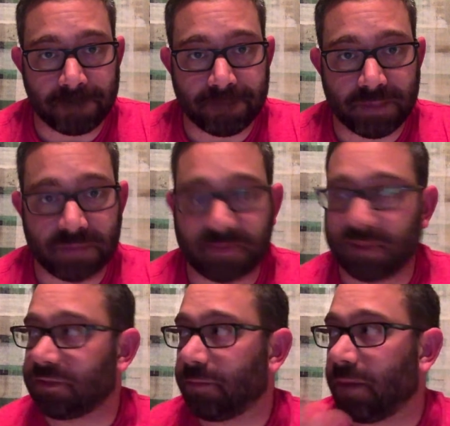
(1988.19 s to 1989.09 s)
Saying
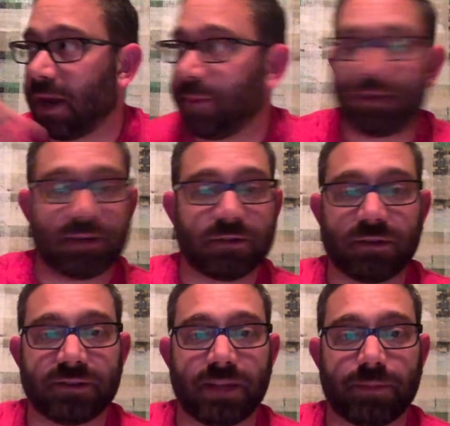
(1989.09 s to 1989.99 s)
some hypothetical
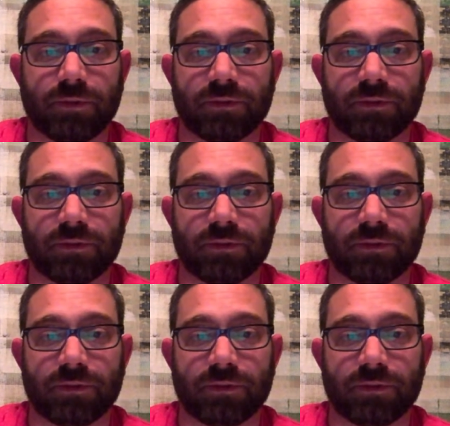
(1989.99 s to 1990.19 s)
example